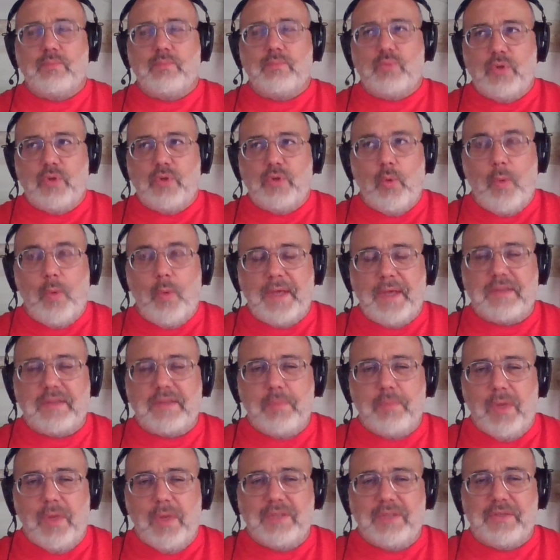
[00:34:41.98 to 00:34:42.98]
know,
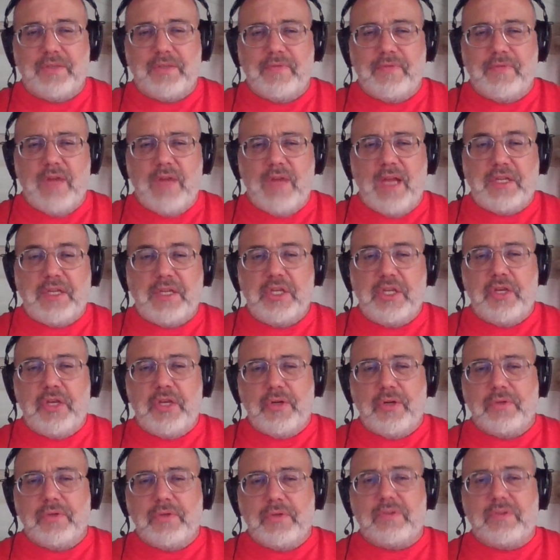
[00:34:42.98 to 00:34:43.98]
weeks, months, if not
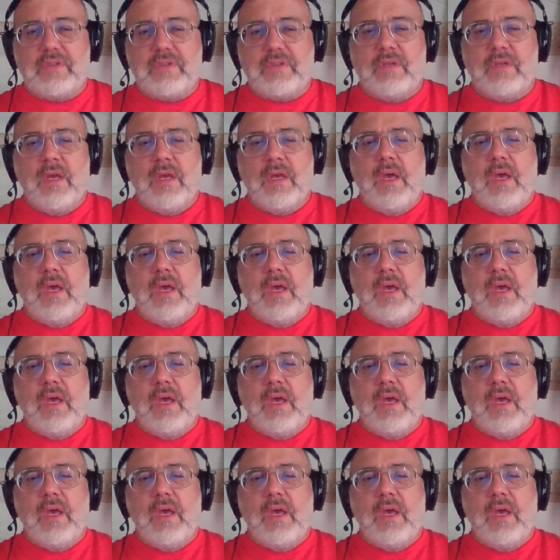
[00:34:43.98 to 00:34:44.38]
years,